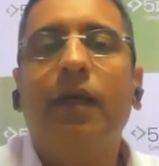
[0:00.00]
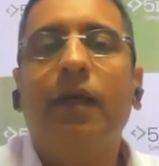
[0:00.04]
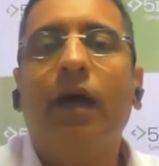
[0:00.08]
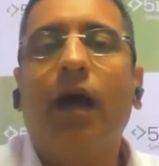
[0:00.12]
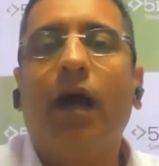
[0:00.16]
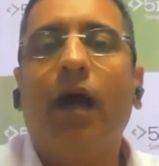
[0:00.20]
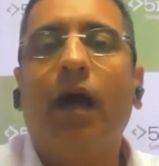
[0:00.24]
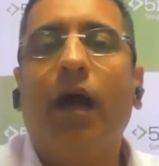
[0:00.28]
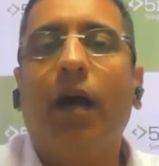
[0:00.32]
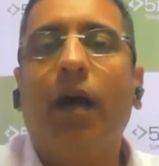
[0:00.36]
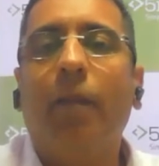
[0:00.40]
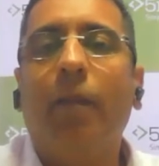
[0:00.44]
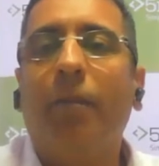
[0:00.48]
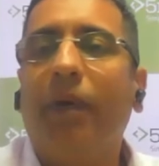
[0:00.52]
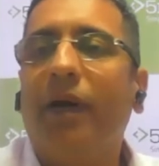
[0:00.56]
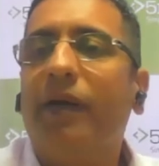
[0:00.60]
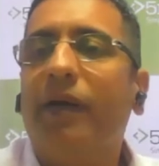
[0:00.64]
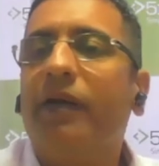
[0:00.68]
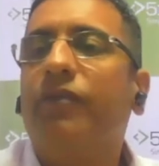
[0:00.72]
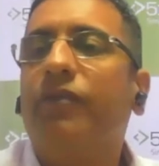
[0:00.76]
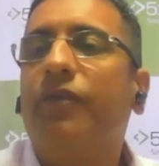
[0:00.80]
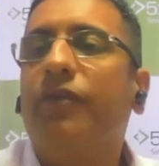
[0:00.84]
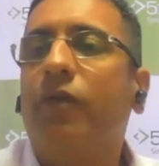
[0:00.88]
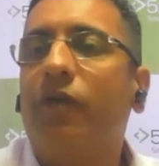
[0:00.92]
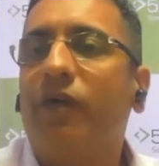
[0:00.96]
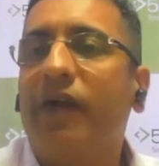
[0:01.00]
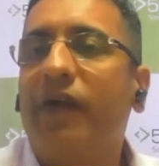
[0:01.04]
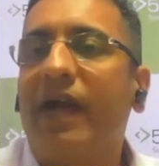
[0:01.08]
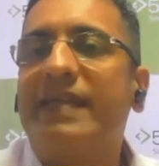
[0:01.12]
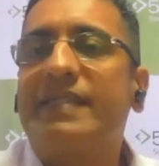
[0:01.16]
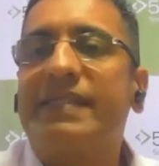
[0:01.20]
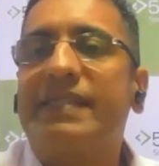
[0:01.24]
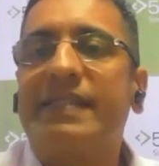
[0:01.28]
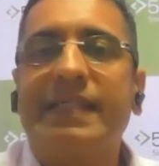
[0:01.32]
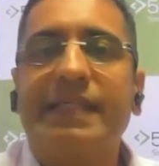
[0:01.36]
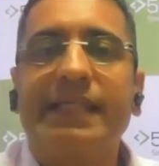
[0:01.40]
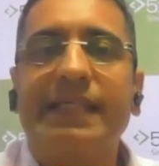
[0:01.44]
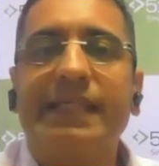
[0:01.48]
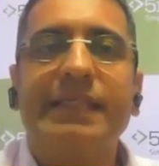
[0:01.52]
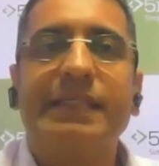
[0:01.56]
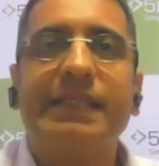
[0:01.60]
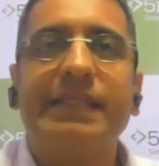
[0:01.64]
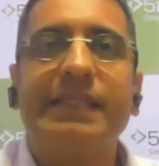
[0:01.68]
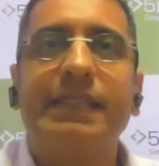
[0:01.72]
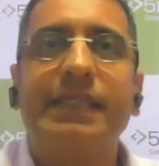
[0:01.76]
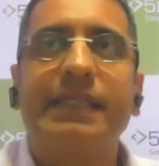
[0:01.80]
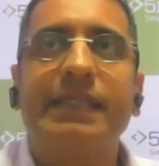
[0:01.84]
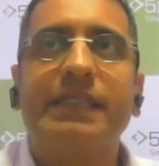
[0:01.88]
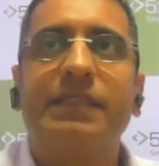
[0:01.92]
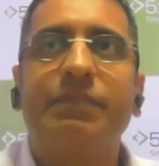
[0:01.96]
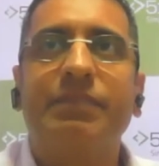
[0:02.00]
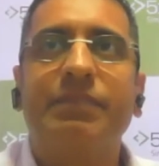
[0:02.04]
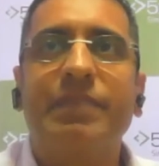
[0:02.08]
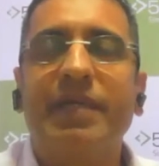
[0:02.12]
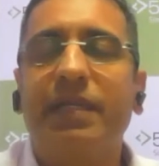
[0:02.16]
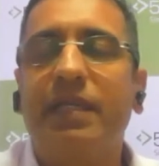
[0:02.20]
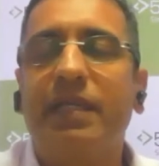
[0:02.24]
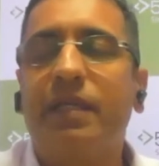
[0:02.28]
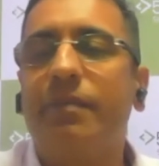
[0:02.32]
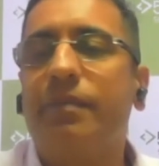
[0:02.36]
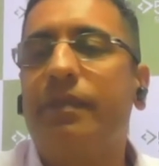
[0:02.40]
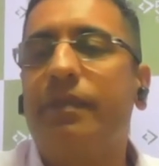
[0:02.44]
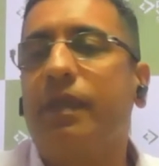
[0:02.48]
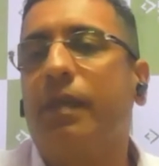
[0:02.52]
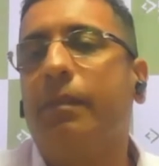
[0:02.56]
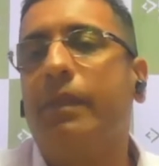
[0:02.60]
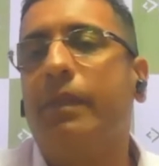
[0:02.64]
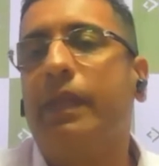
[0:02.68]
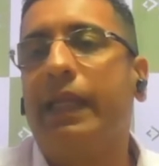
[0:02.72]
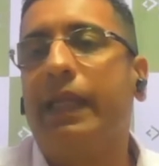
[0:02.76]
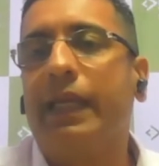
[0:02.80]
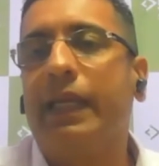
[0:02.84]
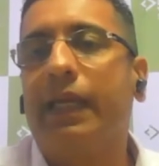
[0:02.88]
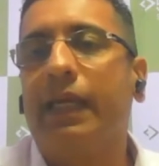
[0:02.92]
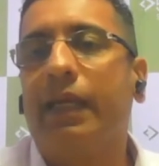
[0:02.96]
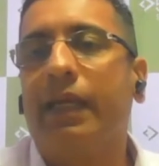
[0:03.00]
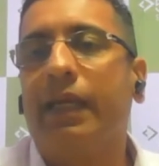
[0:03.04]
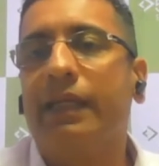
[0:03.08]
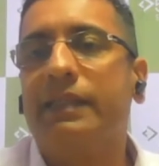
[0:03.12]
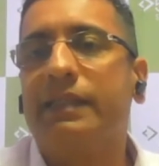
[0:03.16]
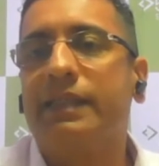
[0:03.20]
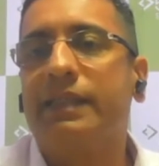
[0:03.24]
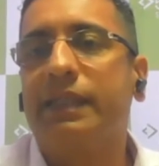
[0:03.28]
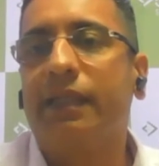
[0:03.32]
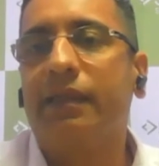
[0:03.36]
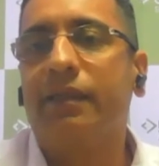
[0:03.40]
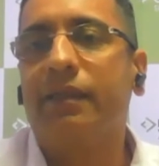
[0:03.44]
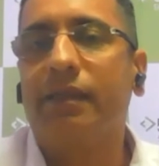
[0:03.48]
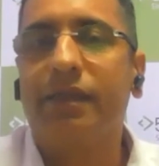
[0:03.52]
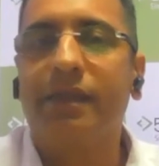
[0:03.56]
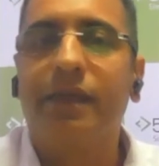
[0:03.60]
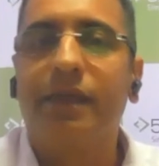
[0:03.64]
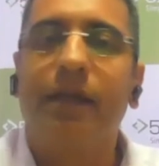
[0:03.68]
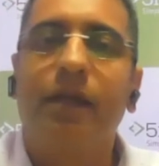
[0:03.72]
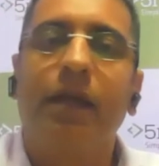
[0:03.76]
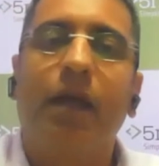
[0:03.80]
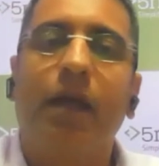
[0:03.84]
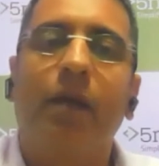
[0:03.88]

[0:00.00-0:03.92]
But if your horizon is medium term, let's say a 3-year